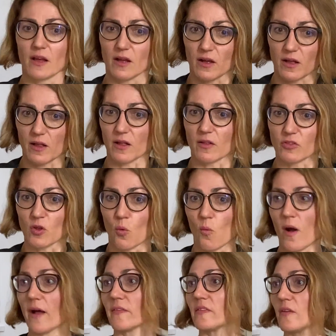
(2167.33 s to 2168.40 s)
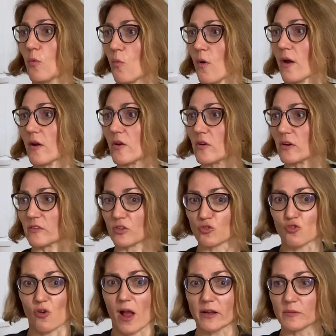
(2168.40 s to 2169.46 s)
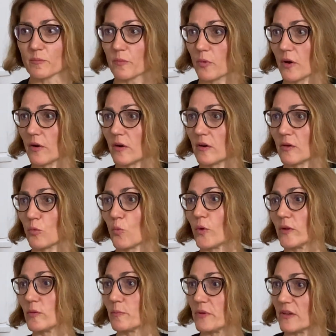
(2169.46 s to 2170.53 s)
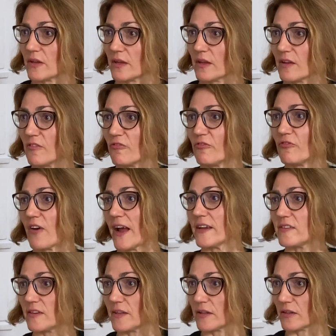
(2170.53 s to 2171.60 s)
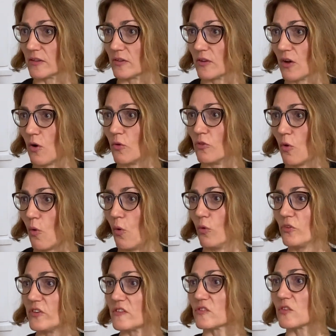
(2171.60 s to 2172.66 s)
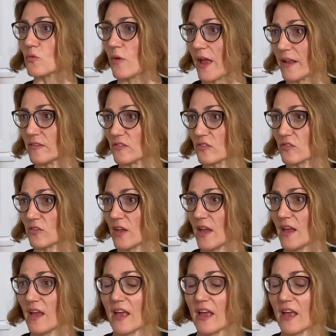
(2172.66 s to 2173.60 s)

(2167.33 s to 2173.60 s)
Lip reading: the one where the dragon bear will be fighting on all these terrains.